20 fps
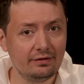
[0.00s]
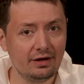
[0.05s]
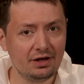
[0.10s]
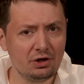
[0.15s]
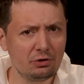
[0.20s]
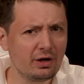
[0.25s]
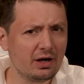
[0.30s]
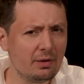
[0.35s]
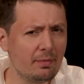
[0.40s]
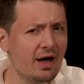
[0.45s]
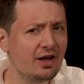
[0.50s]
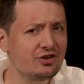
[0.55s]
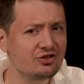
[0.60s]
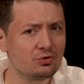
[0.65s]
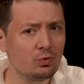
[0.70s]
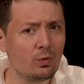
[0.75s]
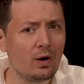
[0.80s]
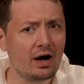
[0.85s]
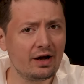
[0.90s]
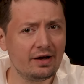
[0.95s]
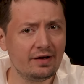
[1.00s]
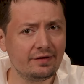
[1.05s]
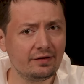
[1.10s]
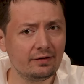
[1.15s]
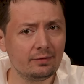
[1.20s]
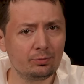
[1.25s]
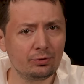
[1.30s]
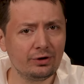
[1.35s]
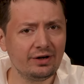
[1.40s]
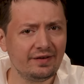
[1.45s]
you can imagine why. It's
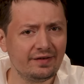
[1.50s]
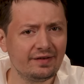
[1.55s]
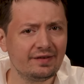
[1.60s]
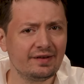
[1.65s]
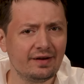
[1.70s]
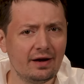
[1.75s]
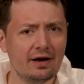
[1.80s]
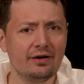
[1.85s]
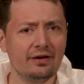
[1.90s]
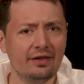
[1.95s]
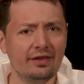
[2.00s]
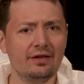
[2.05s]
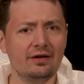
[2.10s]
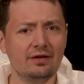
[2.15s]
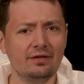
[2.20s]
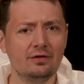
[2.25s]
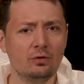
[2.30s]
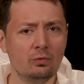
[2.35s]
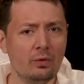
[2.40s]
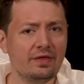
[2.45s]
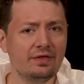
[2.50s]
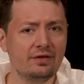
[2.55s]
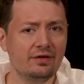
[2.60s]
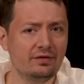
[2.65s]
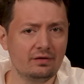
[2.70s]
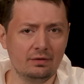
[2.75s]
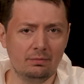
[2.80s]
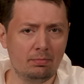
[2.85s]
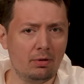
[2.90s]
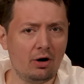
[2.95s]
a pretty scary thing to
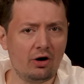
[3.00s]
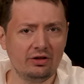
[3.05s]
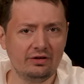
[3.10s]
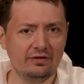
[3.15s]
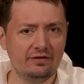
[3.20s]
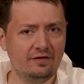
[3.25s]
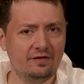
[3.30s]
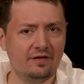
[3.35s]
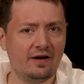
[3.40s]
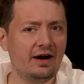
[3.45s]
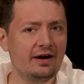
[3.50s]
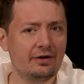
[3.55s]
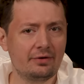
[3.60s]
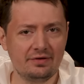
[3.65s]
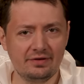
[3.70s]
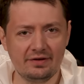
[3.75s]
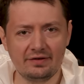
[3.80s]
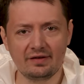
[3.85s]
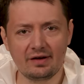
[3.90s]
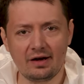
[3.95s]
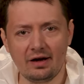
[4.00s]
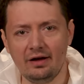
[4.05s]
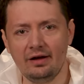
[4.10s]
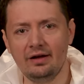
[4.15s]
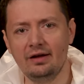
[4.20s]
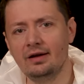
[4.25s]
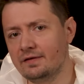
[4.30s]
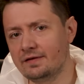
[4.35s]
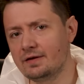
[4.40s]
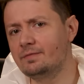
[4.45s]
witness a ball of fire in the sky.
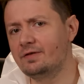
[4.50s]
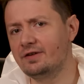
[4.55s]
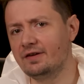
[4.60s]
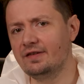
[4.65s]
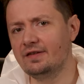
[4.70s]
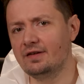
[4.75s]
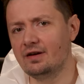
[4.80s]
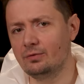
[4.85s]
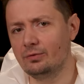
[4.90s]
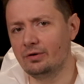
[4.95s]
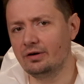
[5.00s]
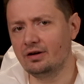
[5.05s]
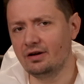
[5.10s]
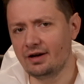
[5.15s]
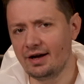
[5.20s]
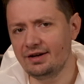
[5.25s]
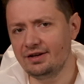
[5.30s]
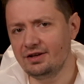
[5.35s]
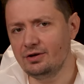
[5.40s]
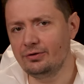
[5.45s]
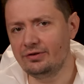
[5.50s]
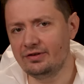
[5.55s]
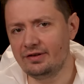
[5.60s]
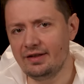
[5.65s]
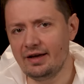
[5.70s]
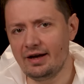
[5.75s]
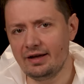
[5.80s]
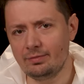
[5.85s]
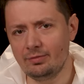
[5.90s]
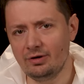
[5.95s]
Except for the sun, we're kinda used to
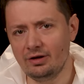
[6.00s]
that, but